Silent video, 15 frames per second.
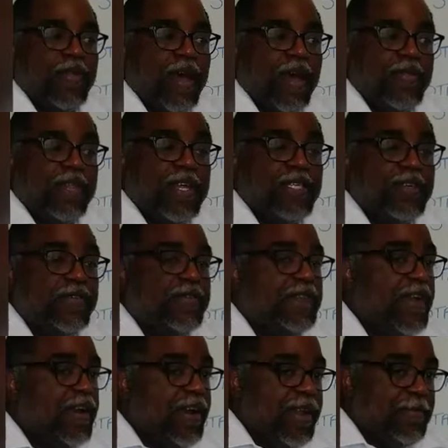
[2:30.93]
Uh, these are
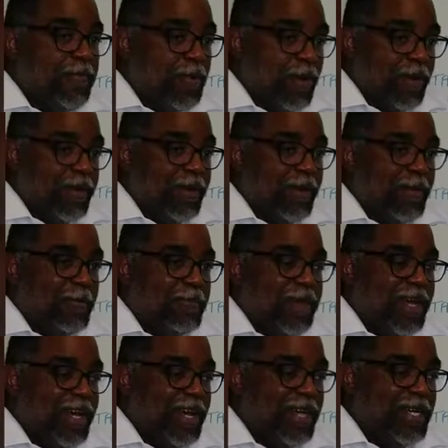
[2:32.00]
very important
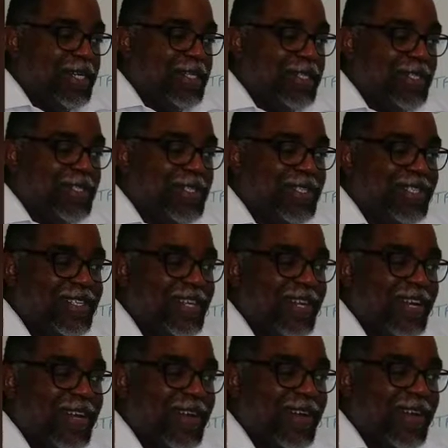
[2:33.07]
because
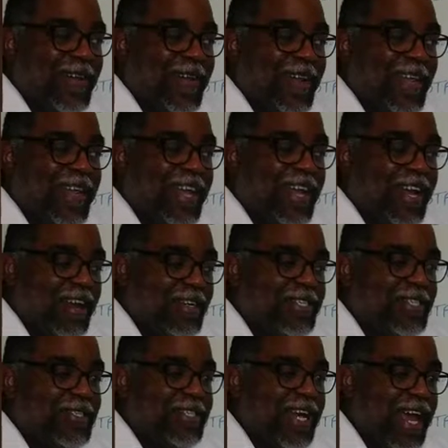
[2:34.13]

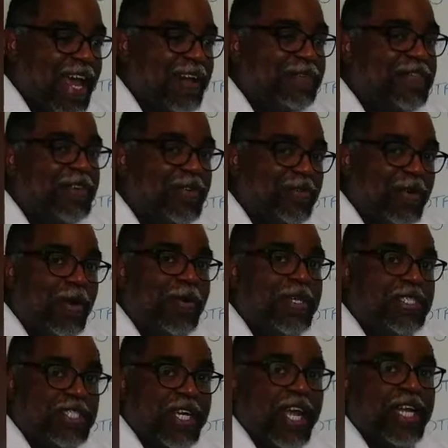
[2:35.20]
characters have to grow
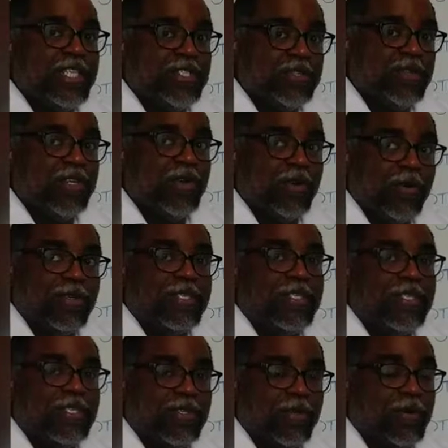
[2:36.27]
and change during the course
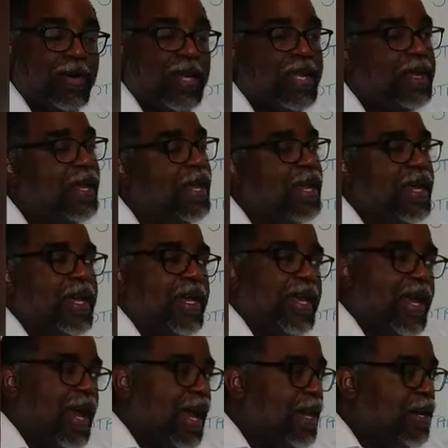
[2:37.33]
of the story.
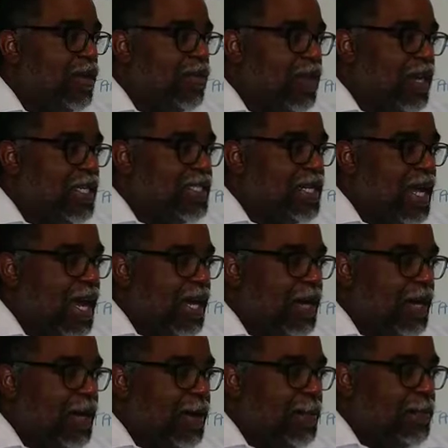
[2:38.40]
I know that it's
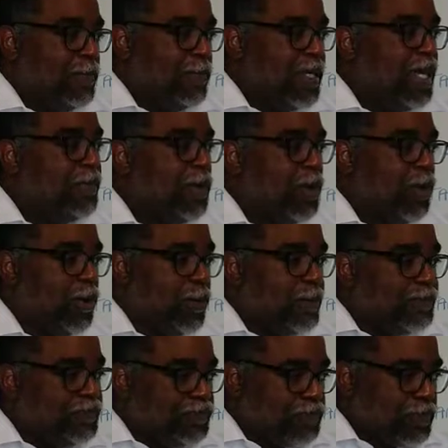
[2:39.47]
not um,
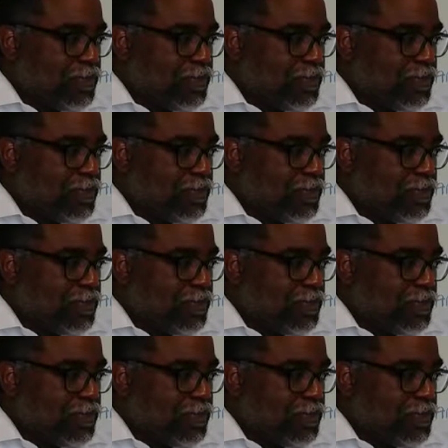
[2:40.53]
typical